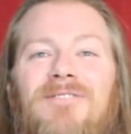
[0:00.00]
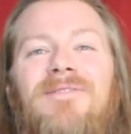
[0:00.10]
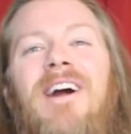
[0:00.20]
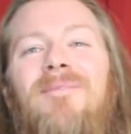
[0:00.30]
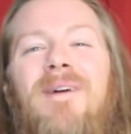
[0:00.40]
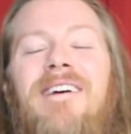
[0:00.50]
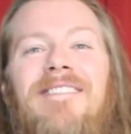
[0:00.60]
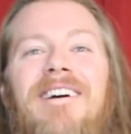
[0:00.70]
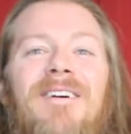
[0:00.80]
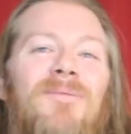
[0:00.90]

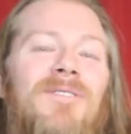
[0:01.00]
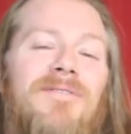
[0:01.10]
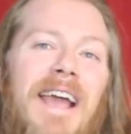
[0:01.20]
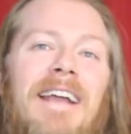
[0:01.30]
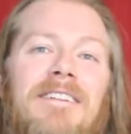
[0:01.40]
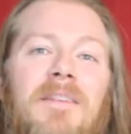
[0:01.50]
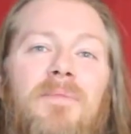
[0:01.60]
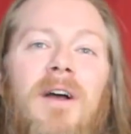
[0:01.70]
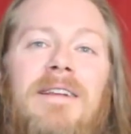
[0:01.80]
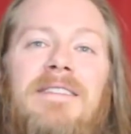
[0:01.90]
development would have aided the
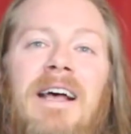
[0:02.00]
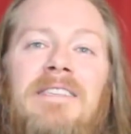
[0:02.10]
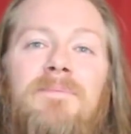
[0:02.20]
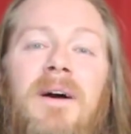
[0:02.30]
process,